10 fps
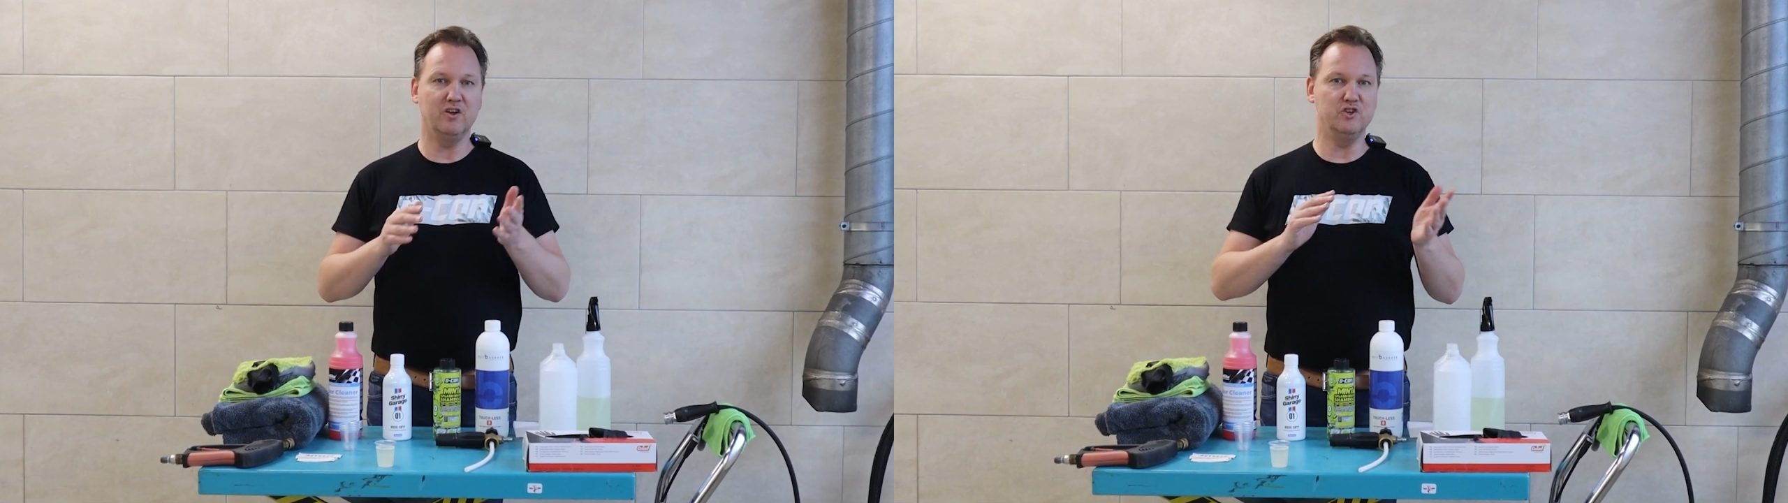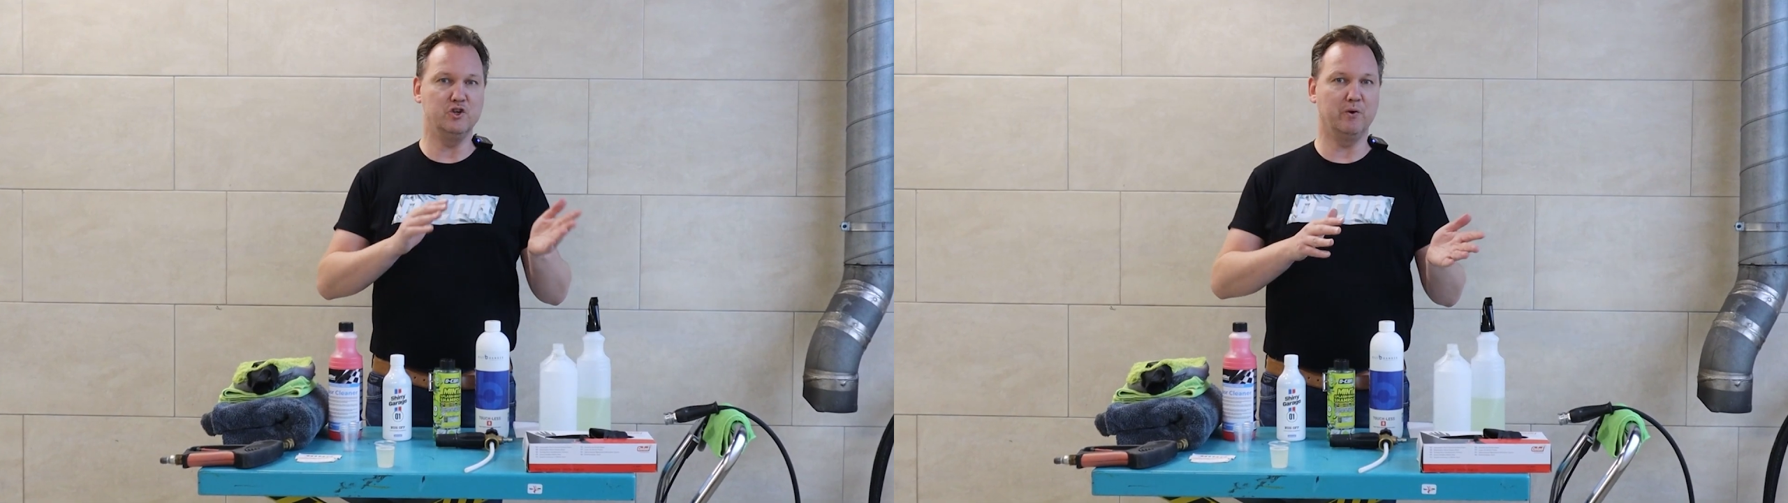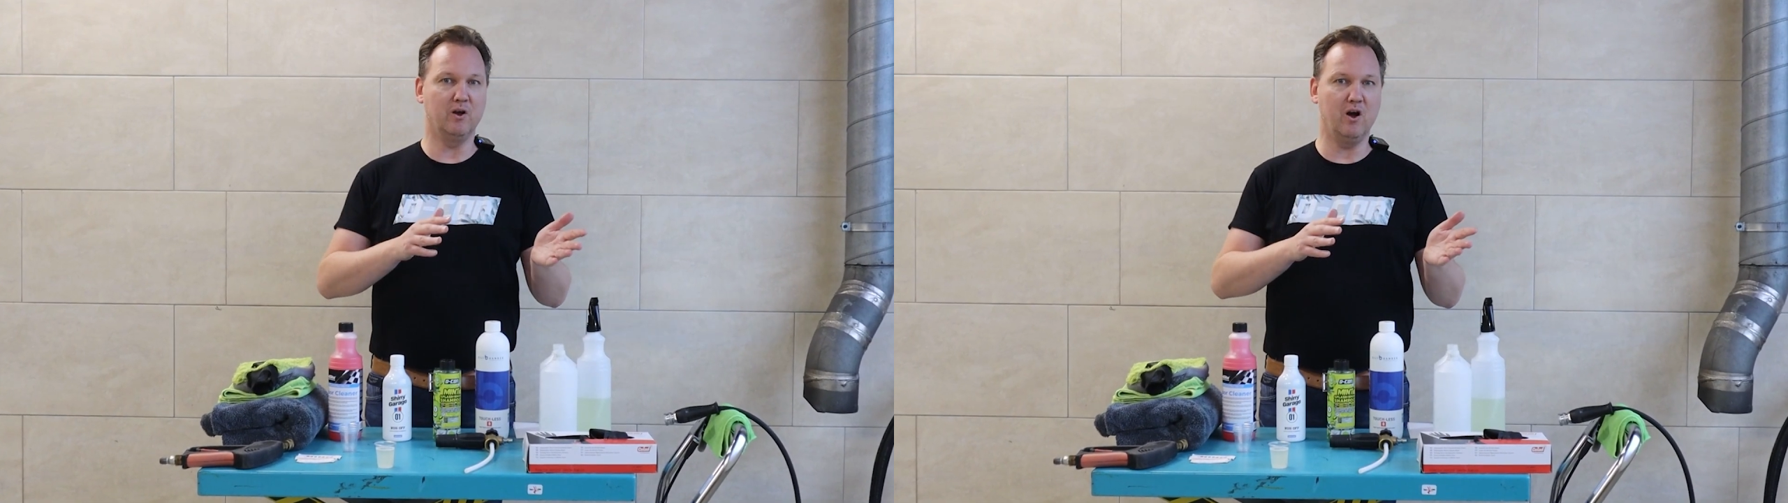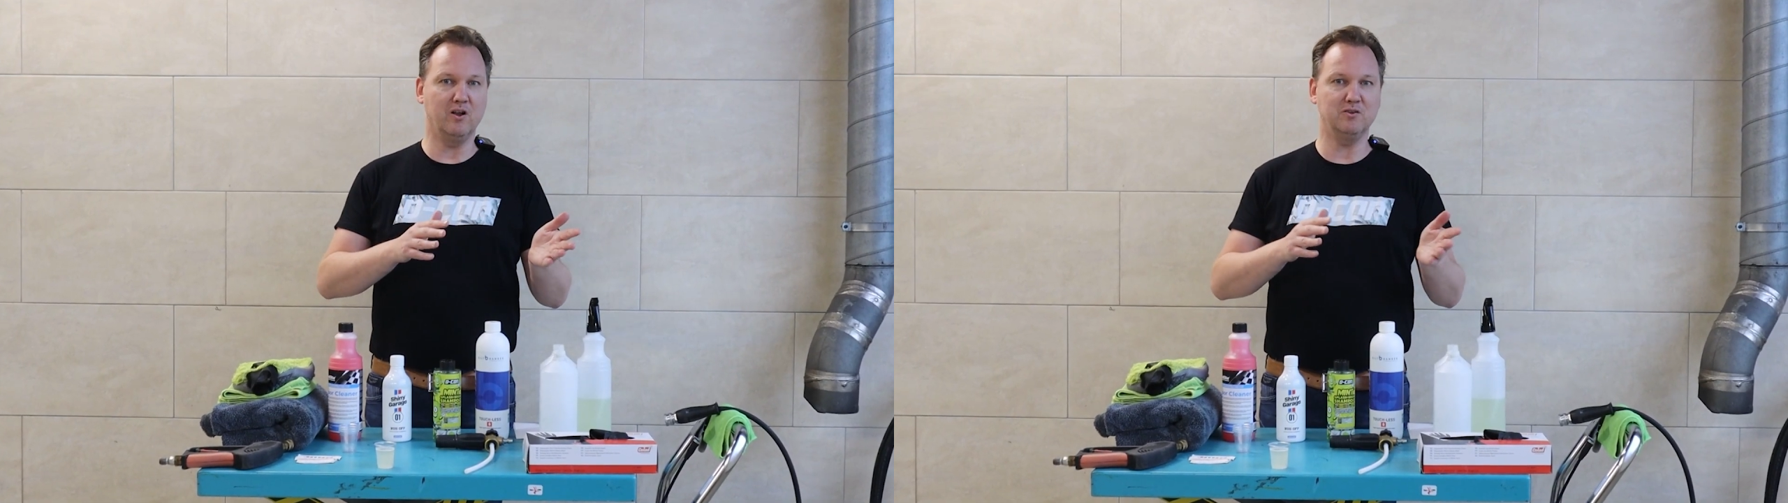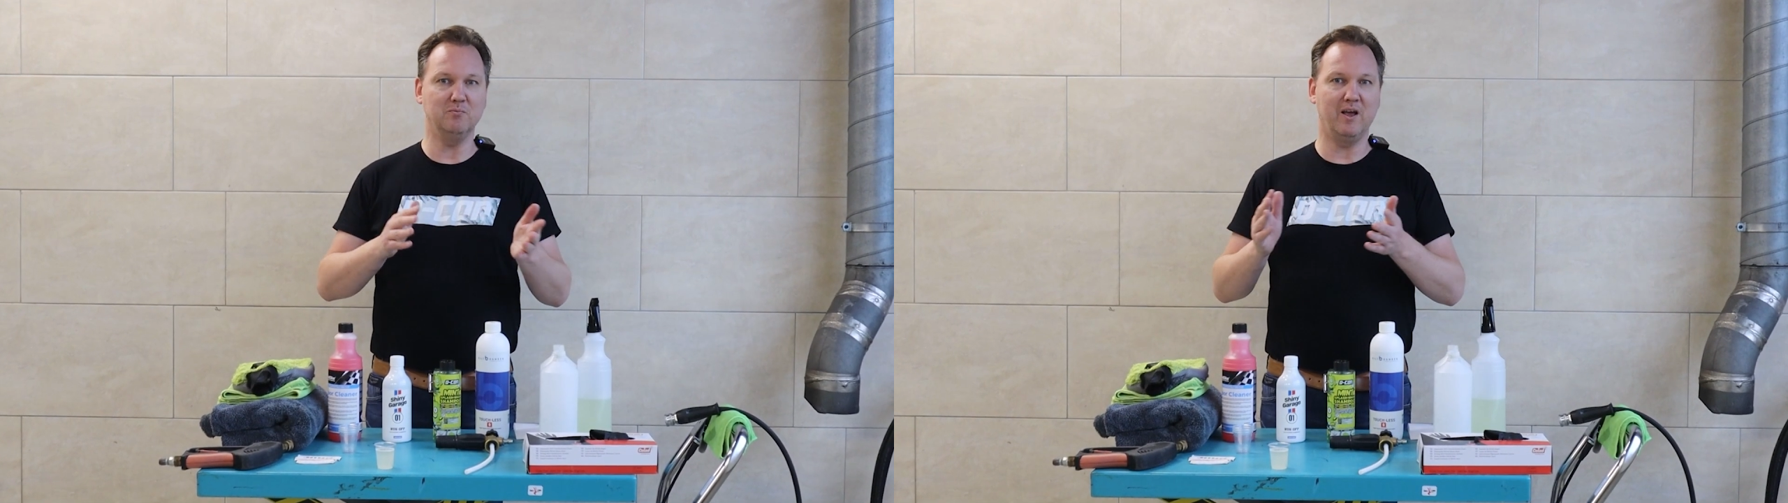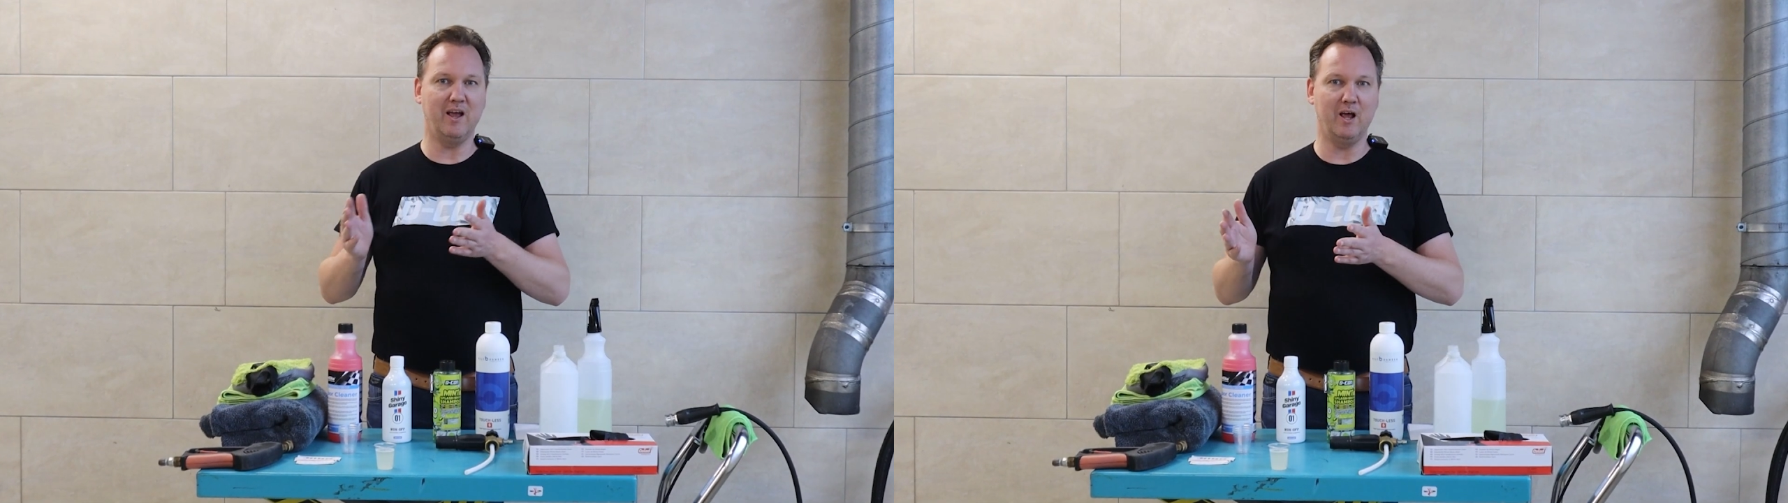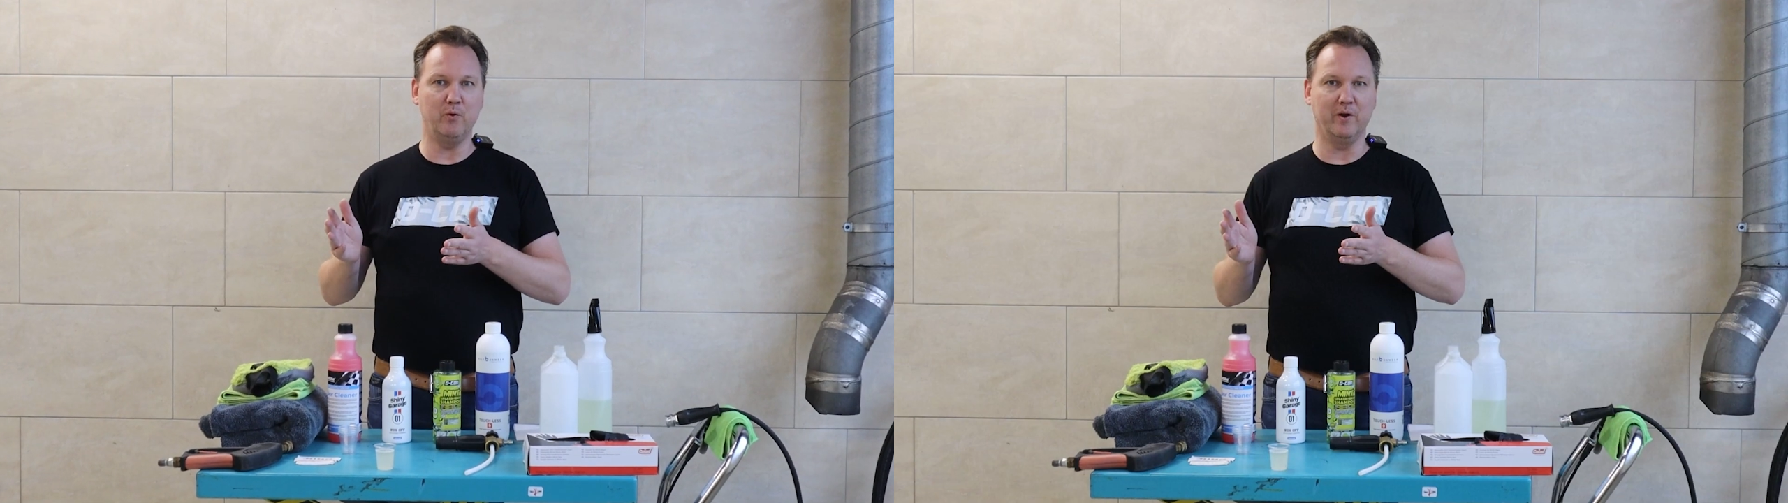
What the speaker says: during autumn and